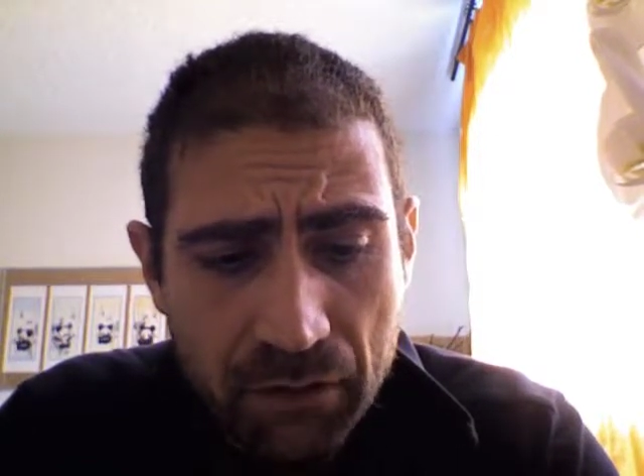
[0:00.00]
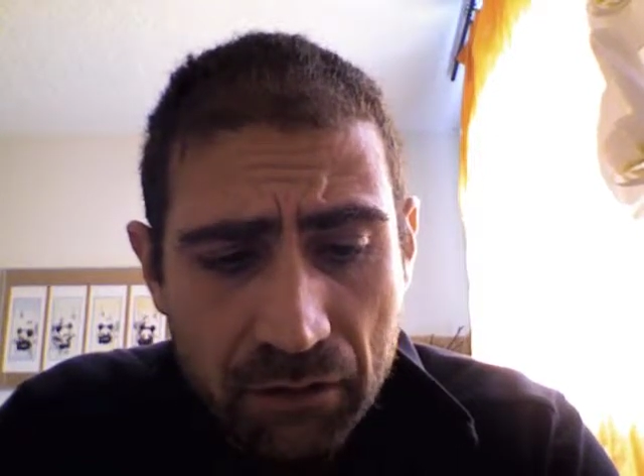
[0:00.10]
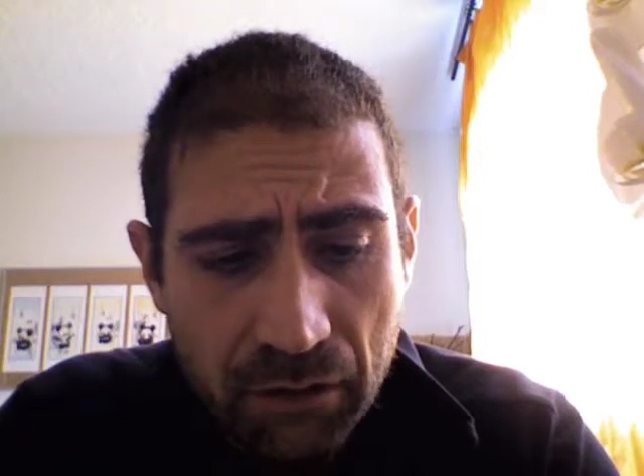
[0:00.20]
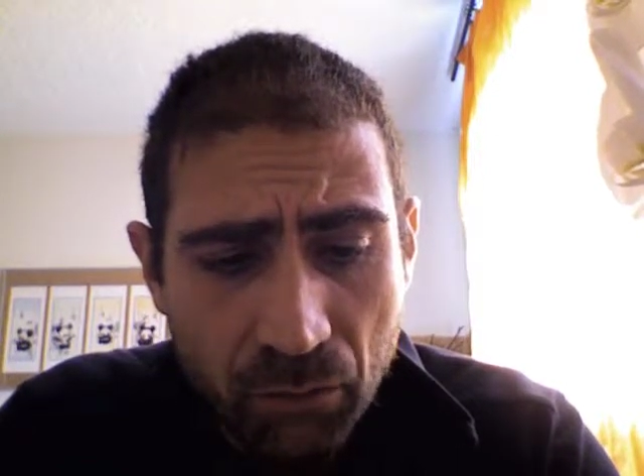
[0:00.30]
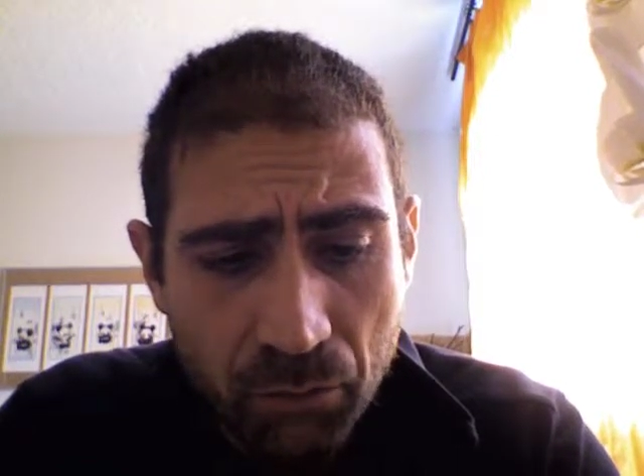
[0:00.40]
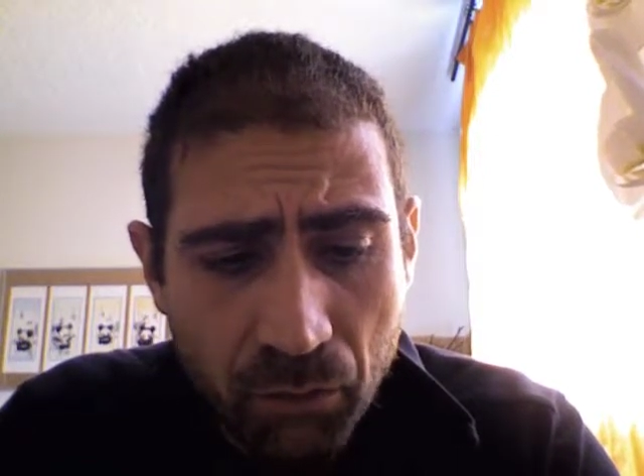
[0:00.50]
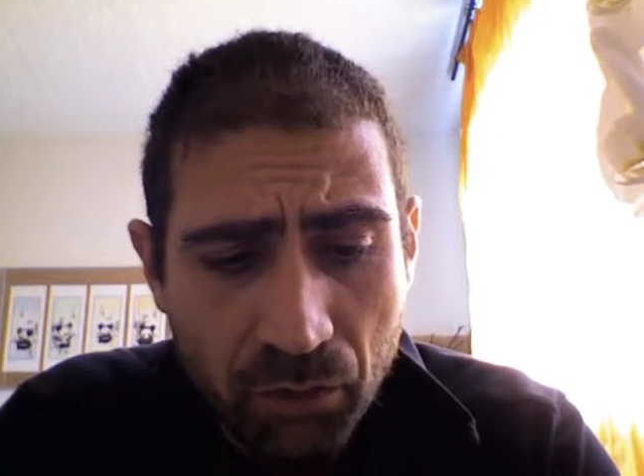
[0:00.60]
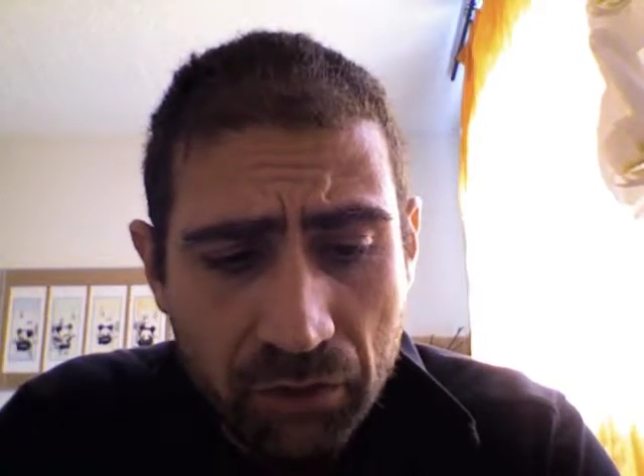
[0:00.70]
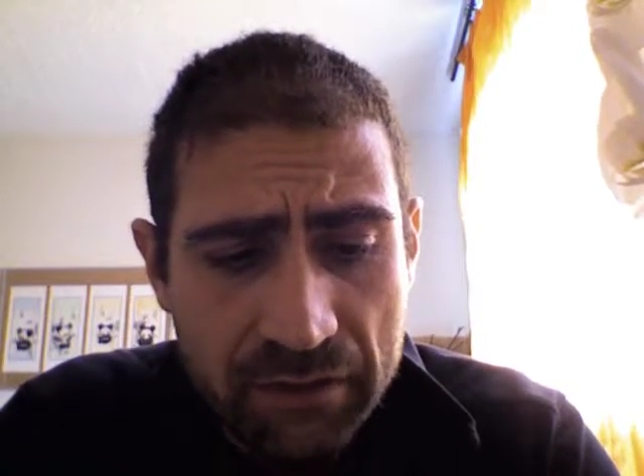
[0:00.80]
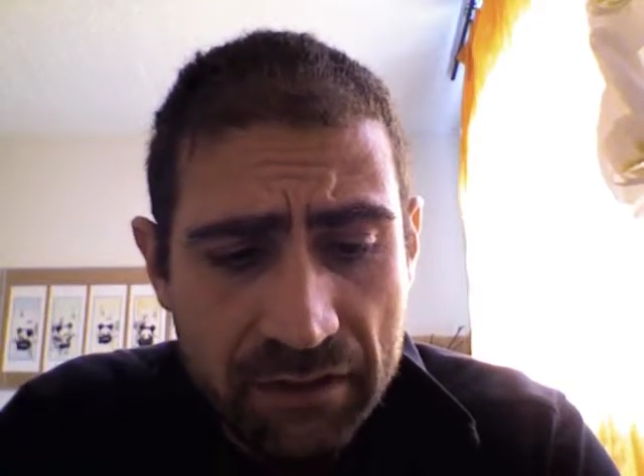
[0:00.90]
the old
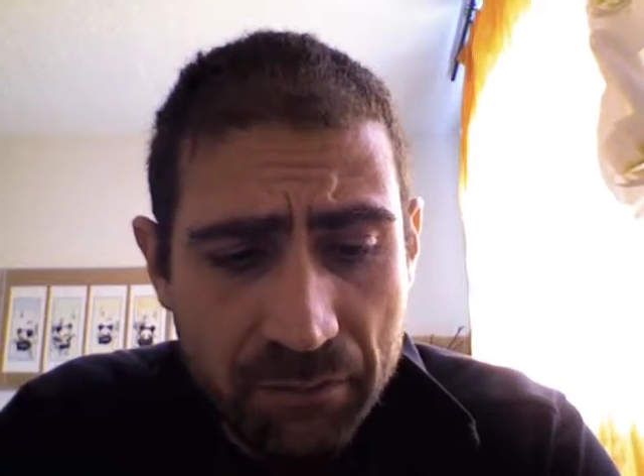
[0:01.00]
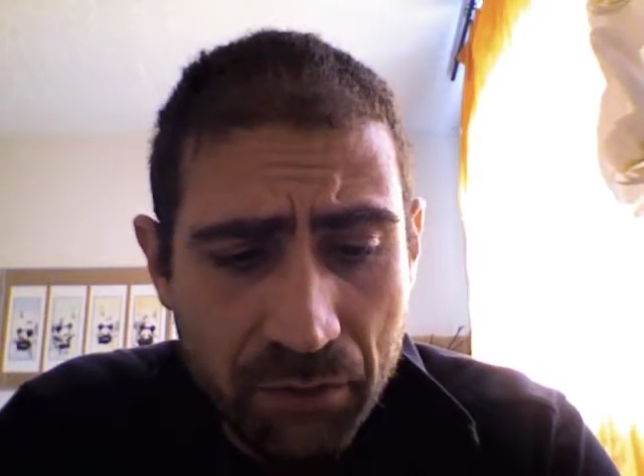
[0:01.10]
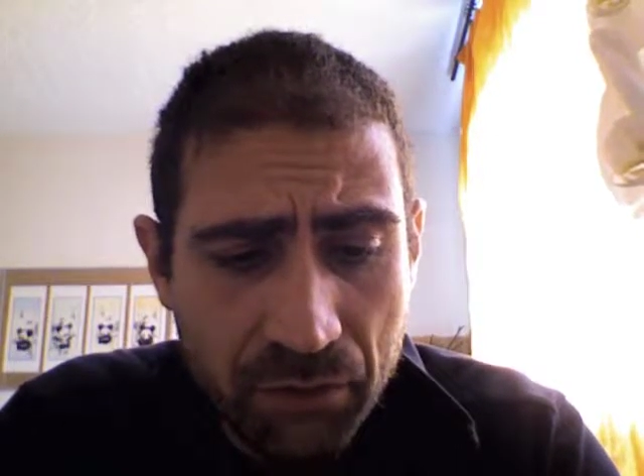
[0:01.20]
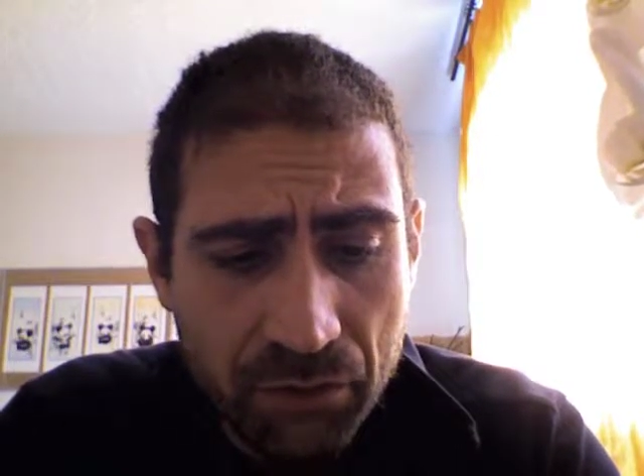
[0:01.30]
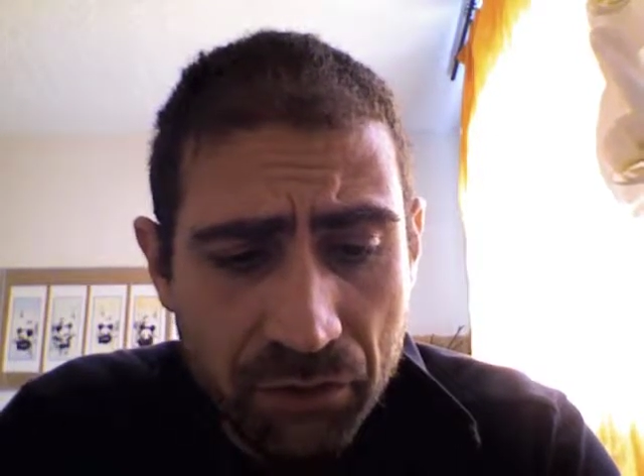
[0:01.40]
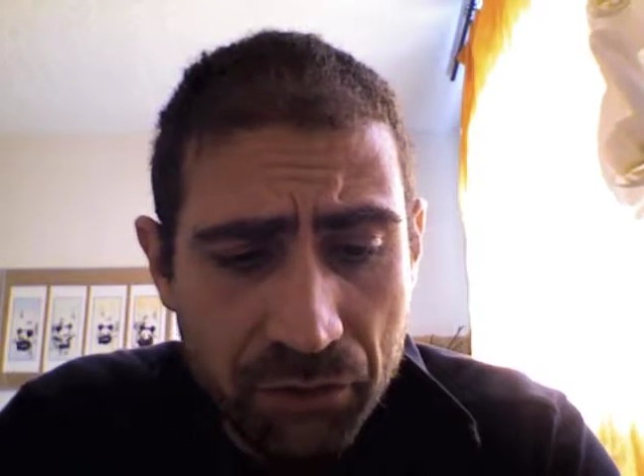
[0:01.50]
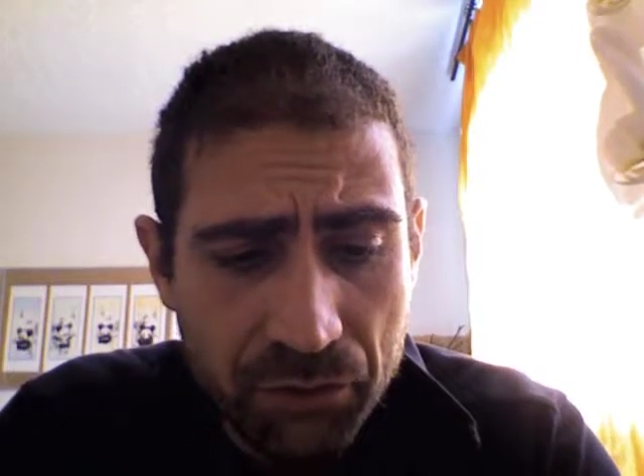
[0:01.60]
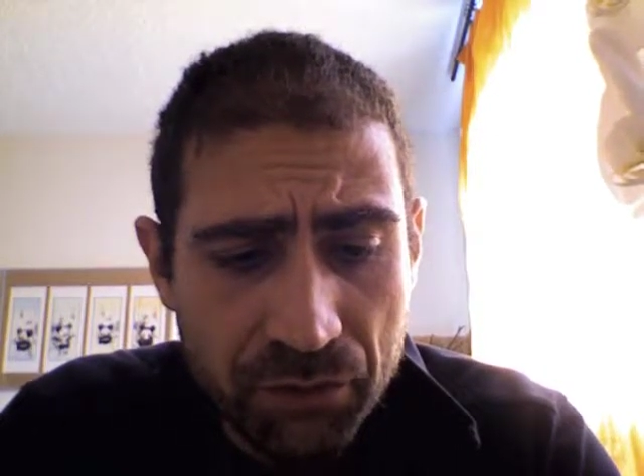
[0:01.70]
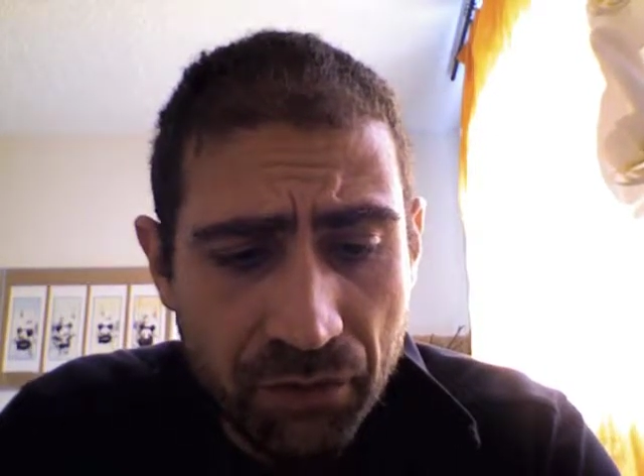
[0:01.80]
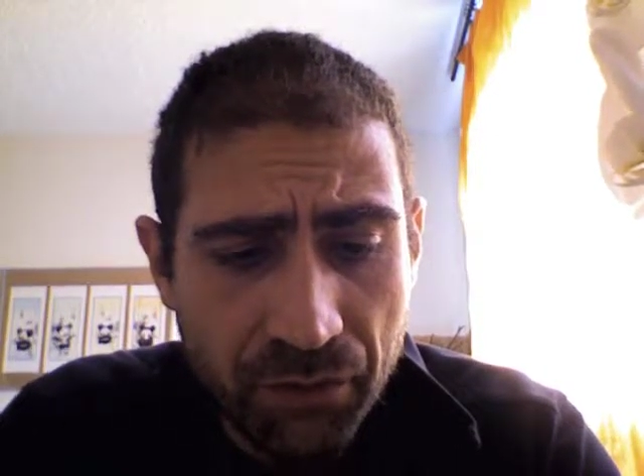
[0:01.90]
monk Simeon, the
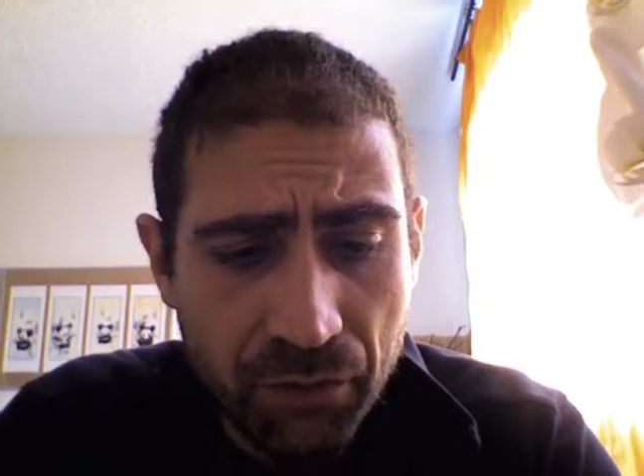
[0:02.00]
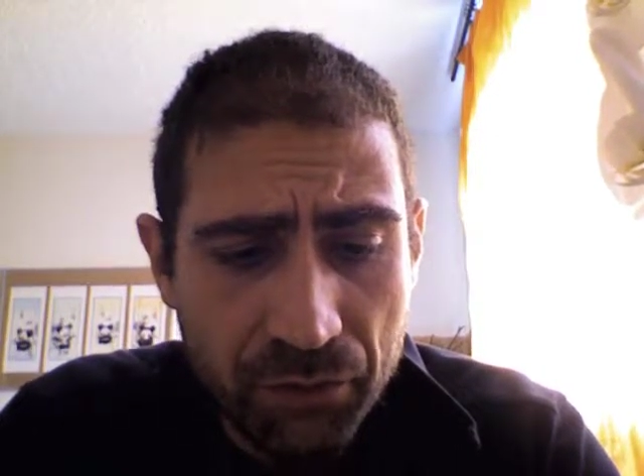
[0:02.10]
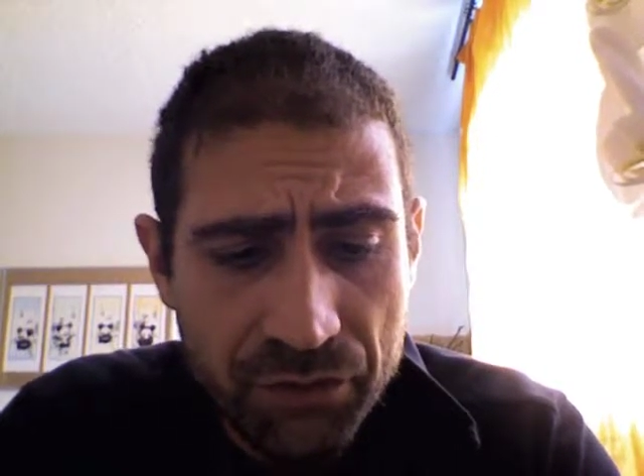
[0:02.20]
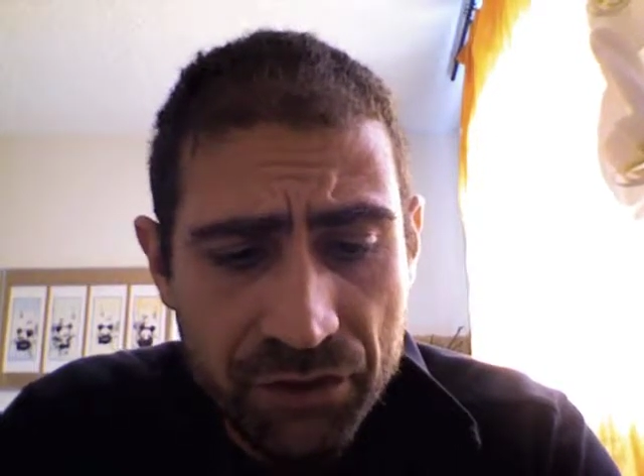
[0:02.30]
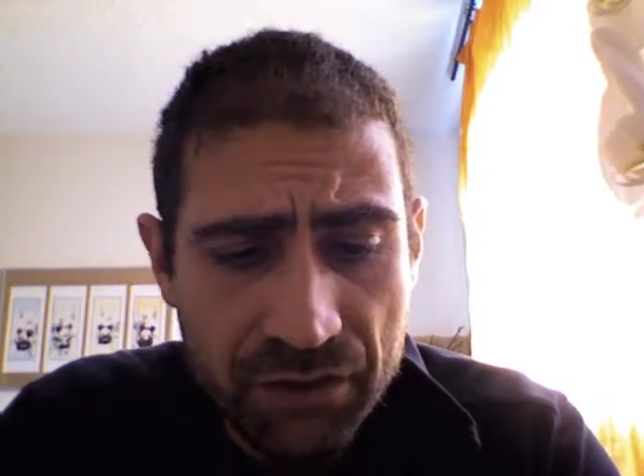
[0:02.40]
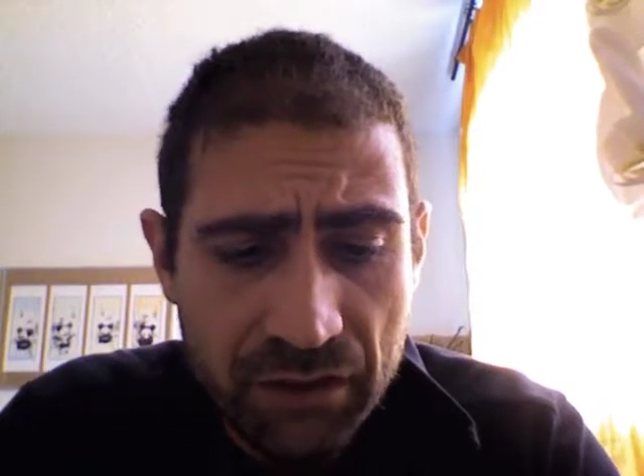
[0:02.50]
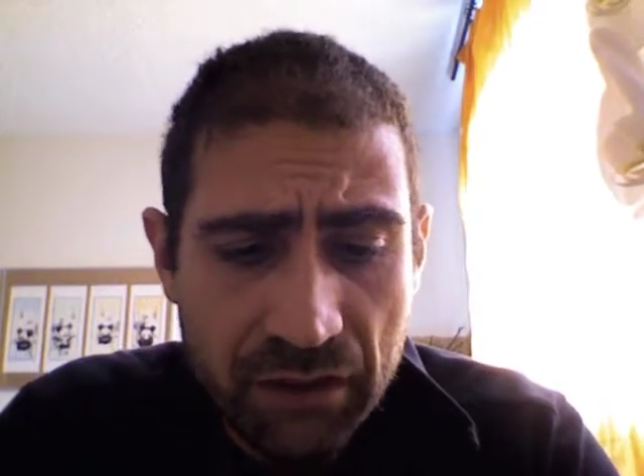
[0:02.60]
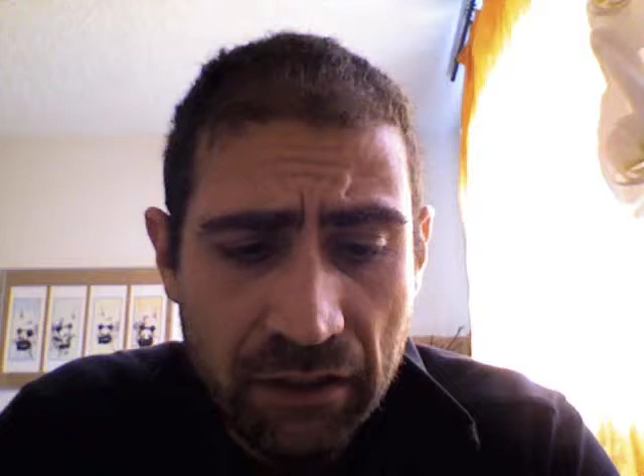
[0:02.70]
new theologian,